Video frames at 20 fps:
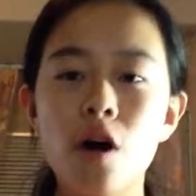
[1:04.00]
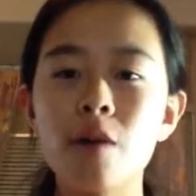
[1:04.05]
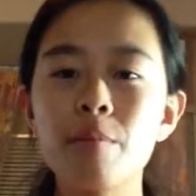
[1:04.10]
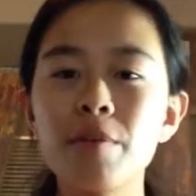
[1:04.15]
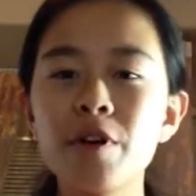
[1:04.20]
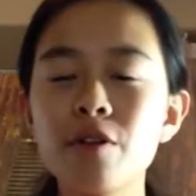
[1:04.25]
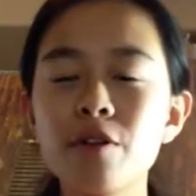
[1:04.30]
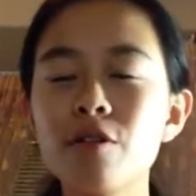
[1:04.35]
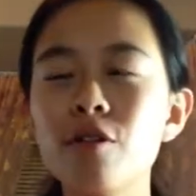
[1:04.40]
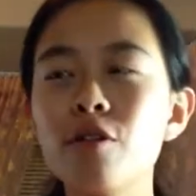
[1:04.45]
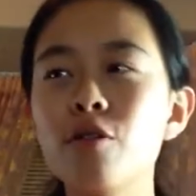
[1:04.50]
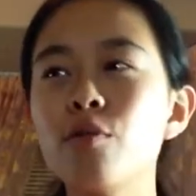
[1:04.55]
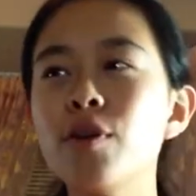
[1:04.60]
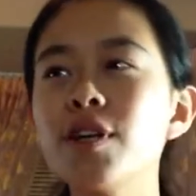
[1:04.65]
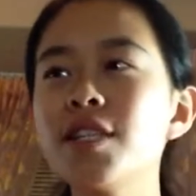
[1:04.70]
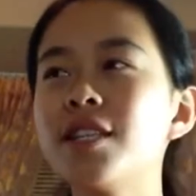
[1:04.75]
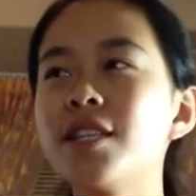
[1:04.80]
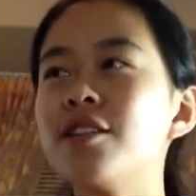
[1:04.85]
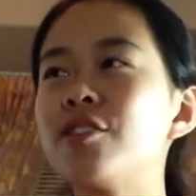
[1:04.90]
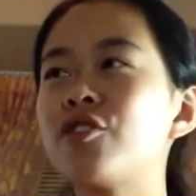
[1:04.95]
our mural
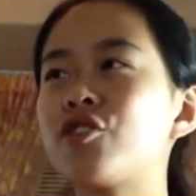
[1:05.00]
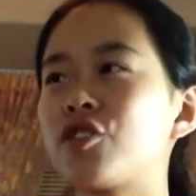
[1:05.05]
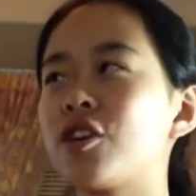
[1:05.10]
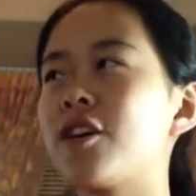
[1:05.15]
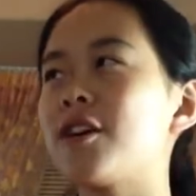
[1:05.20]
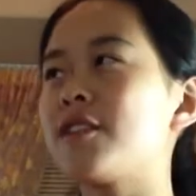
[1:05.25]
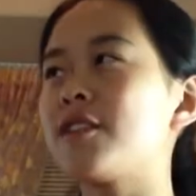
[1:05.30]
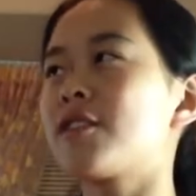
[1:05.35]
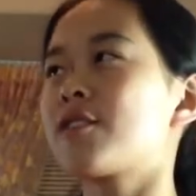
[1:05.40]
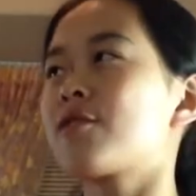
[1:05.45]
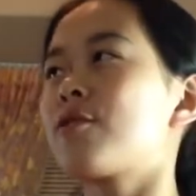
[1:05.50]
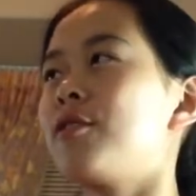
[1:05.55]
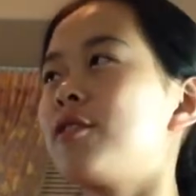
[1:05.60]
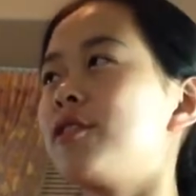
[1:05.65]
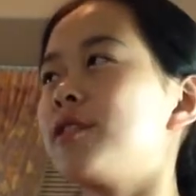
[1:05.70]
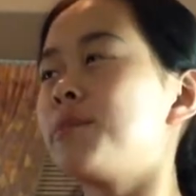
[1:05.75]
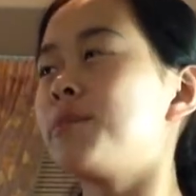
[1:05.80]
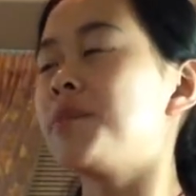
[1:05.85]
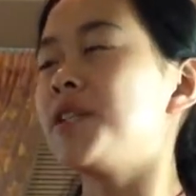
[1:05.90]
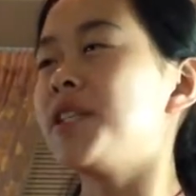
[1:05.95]
wasn't just going
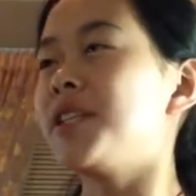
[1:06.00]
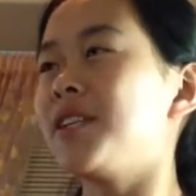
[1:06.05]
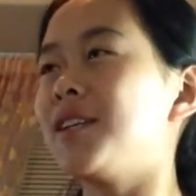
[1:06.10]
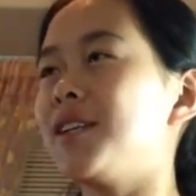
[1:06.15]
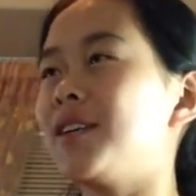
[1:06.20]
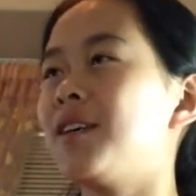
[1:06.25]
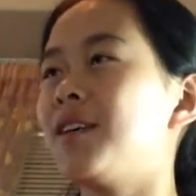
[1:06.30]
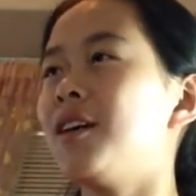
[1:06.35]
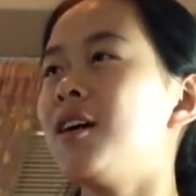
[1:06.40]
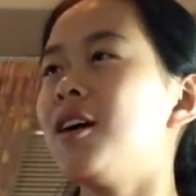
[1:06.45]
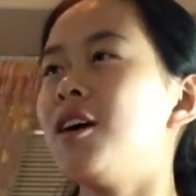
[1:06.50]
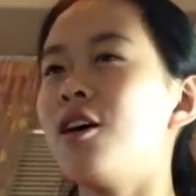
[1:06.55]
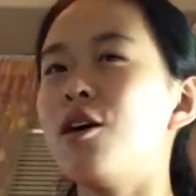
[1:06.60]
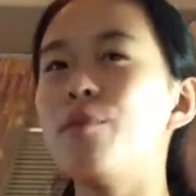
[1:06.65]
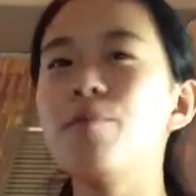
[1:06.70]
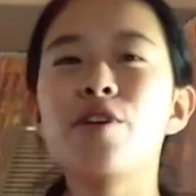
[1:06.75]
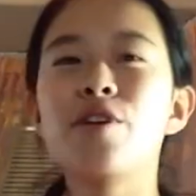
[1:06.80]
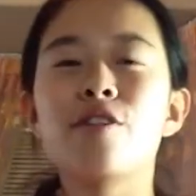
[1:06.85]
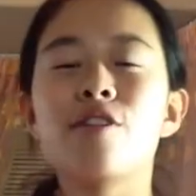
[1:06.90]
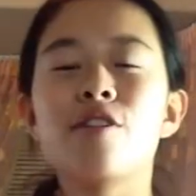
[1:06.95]
to be a
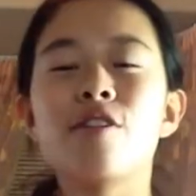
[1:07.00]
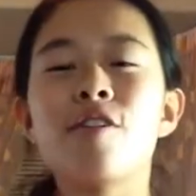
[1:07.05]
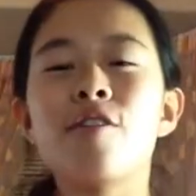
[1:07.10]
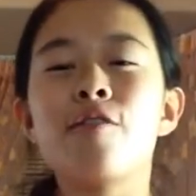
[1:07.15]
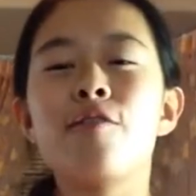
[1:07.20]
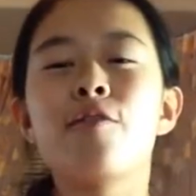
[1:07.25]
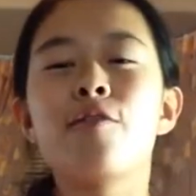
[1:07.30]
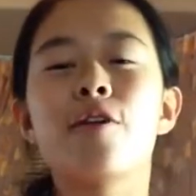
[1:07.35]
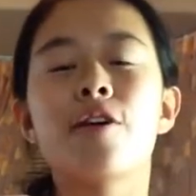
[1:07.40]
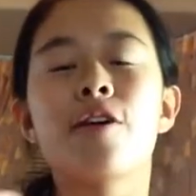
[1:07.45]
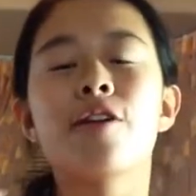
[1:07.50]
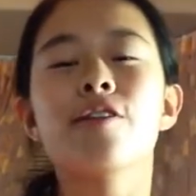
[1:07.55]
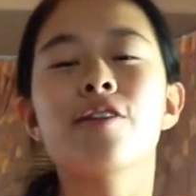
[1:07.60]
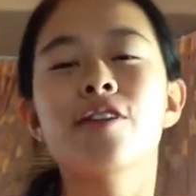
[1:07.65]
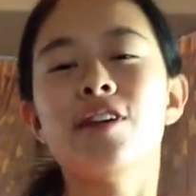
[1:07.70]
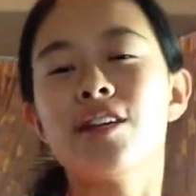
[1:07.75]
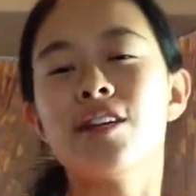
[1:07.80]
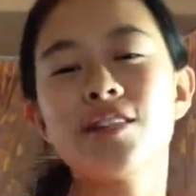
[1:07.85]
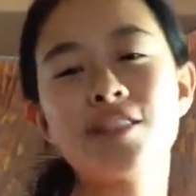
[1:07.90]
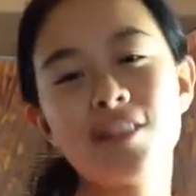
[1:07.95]
mural for
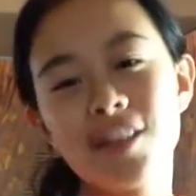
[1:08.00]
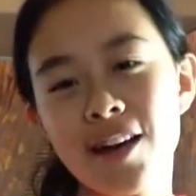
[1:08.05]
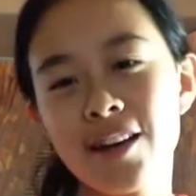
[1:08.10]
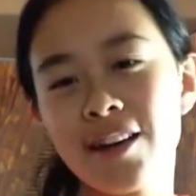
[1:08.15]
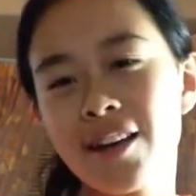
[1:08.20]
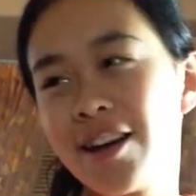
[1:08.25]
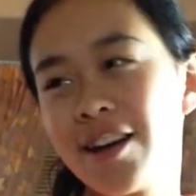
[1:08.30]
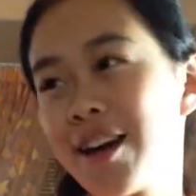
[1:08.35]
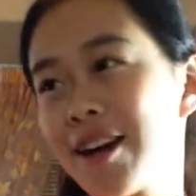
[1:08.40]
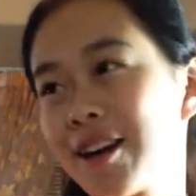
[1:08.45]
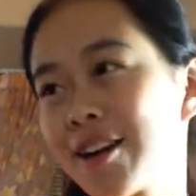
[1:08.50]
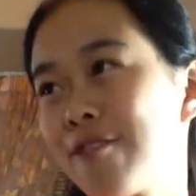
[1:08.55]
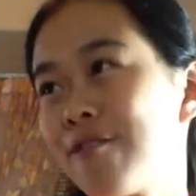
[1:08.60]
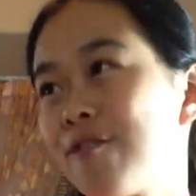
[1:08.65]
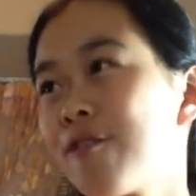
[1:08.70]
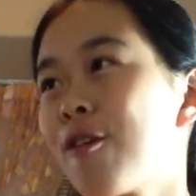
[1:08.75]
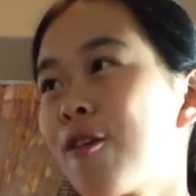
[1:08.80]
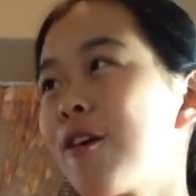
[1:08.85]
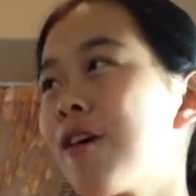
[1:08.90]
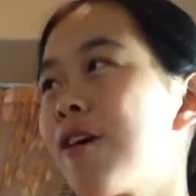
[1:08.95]
the aesthetic,
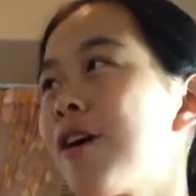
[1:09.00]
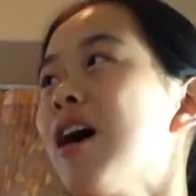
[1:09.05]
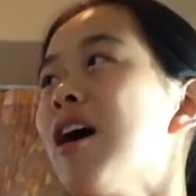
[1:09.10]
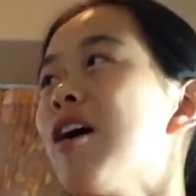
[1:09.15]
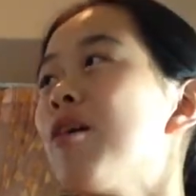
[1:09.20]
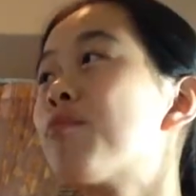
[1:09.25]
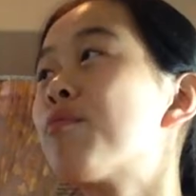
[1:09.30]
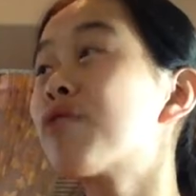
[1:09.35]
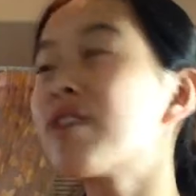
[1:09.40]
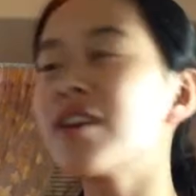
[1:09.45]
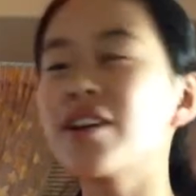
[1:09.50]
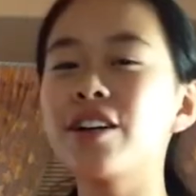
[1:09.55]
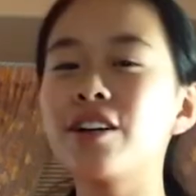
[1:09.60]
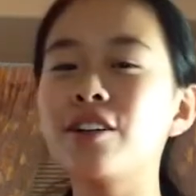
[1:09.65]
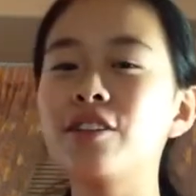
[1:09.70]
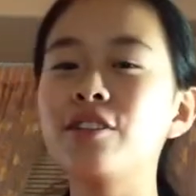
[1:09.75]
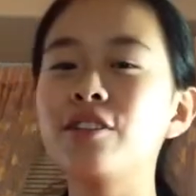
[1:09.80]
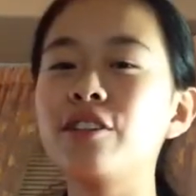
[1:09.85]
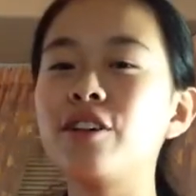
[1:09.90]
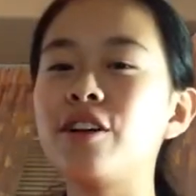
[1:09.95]
for how pretty it
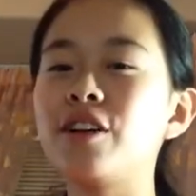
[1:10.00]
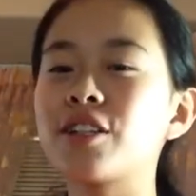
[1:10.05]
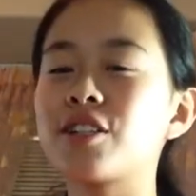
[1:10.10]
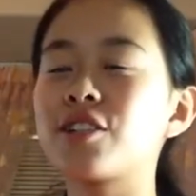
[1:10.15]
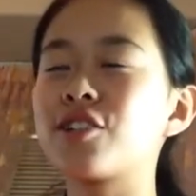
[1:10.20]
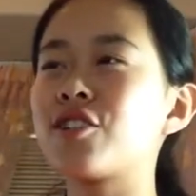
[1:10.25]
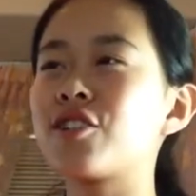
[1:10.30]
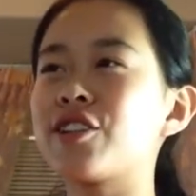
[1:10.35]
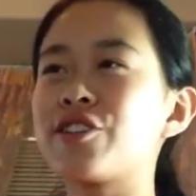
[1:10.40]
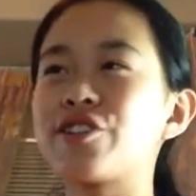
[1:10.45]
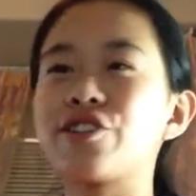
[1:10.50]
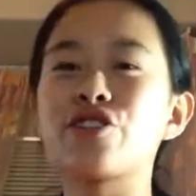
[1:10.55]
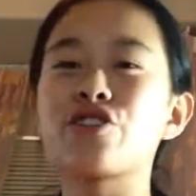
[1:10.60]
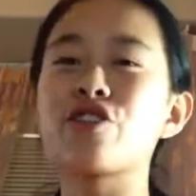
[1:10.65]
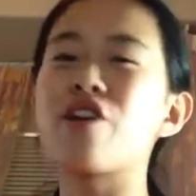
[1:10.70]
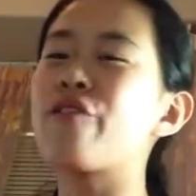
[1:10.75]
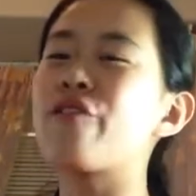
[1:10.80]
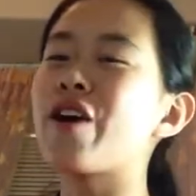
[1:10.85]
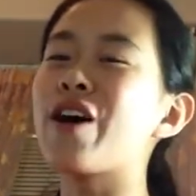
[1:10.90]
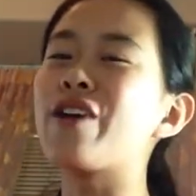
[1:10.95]
looked, just to show
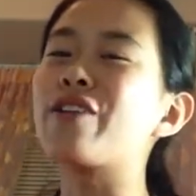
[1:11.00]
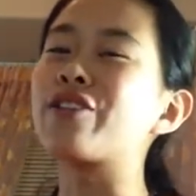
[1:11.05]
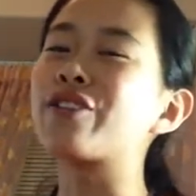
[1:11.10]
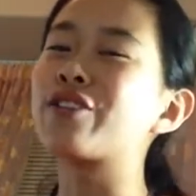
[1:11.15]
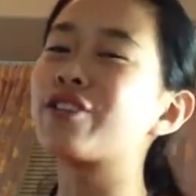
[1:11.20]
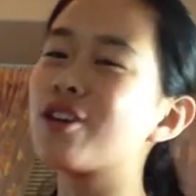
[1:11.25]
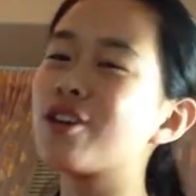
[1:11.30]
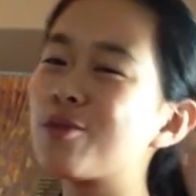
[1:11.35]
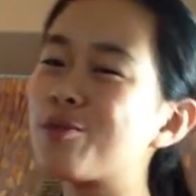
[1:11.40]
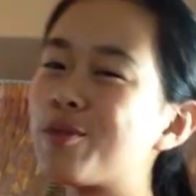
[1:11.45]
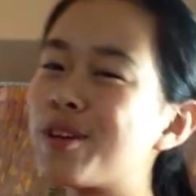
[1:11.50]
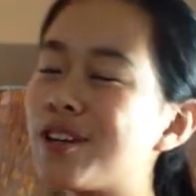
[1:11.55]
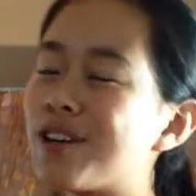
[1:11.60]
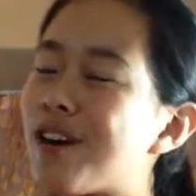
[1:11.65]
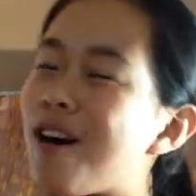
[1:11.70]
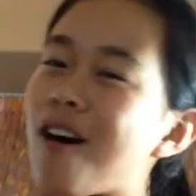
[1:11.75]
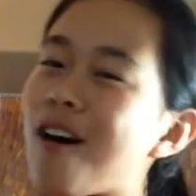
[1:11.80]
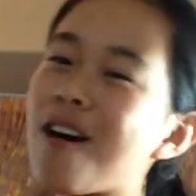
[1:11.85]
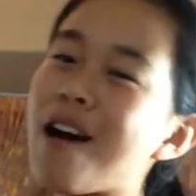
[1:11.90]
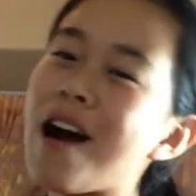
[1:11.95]
off how good we
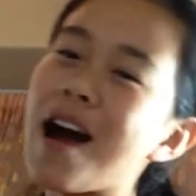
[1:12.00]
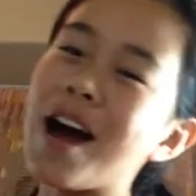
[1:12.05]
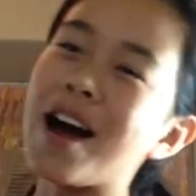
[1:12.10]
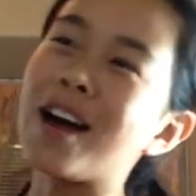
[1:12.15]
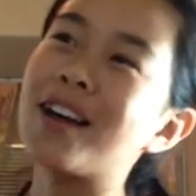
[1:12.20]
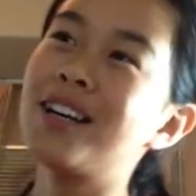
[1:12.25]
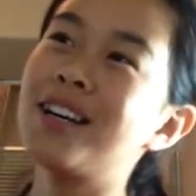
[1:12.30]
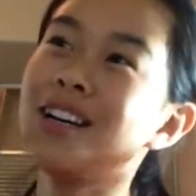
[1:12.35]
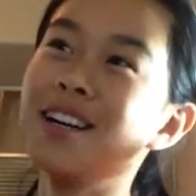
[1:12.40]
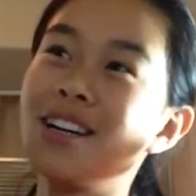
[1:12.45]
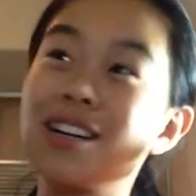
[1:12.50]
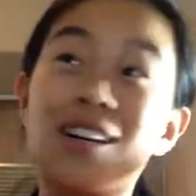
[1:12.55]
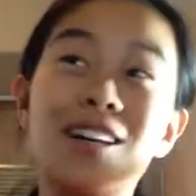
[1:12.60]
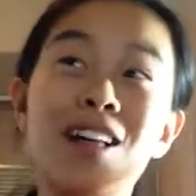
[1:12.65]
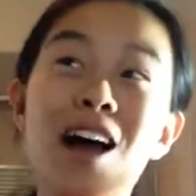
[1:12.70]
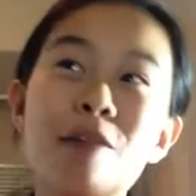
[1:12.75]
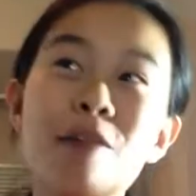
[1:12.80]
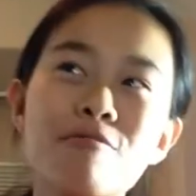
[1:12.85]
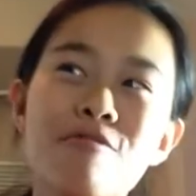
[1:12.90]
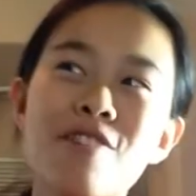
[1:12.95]
are at
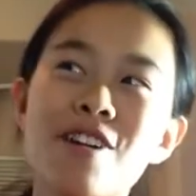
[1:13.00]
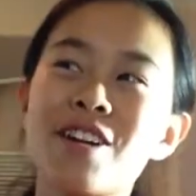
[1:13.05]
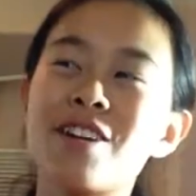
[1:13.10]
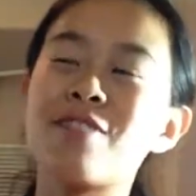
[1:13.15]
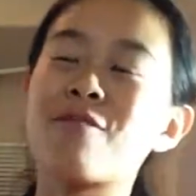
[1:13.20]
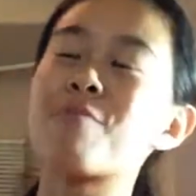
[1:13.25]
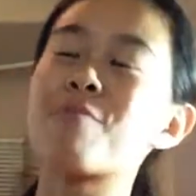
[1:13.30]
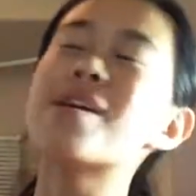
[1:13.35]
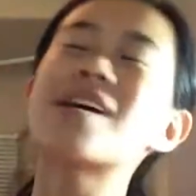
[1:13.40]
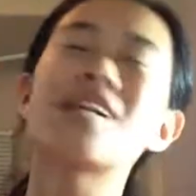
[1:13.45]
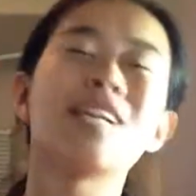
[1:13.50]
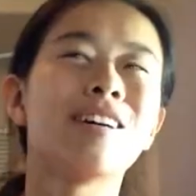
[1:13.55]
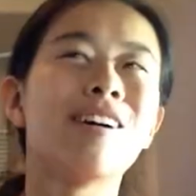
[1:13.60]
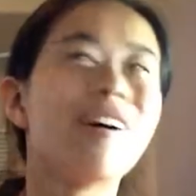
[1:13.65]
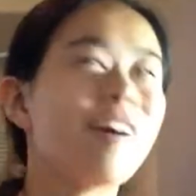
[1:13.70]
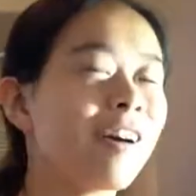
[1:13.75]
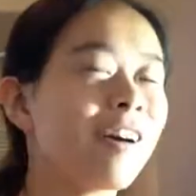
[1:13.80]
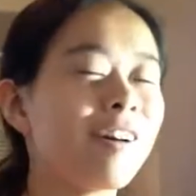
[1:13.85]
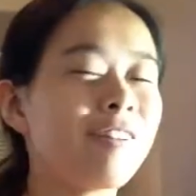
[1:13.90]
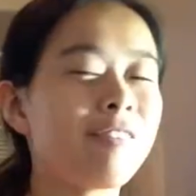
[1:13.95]
collaborating or making
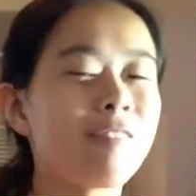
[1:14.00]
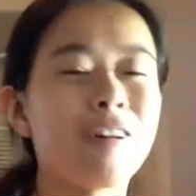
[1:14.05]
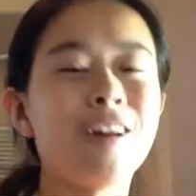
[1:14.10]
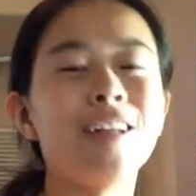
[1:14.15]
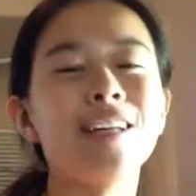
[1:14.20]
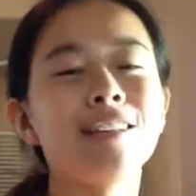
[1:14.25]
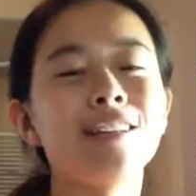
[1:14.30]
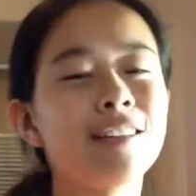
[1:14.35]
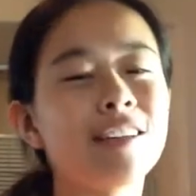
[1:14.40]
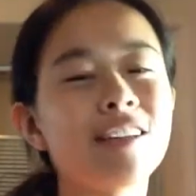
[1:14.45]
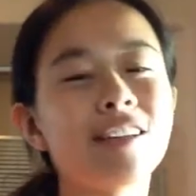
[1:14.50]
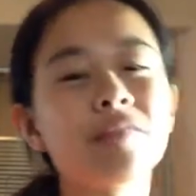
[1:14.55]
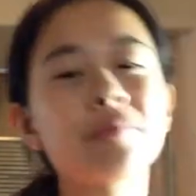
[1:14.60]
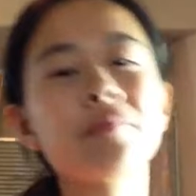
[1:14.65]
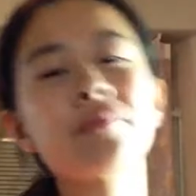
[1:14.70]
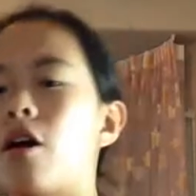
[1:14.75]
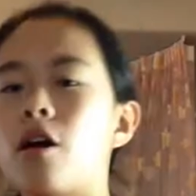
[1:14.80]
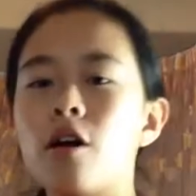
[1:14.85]
art or anything.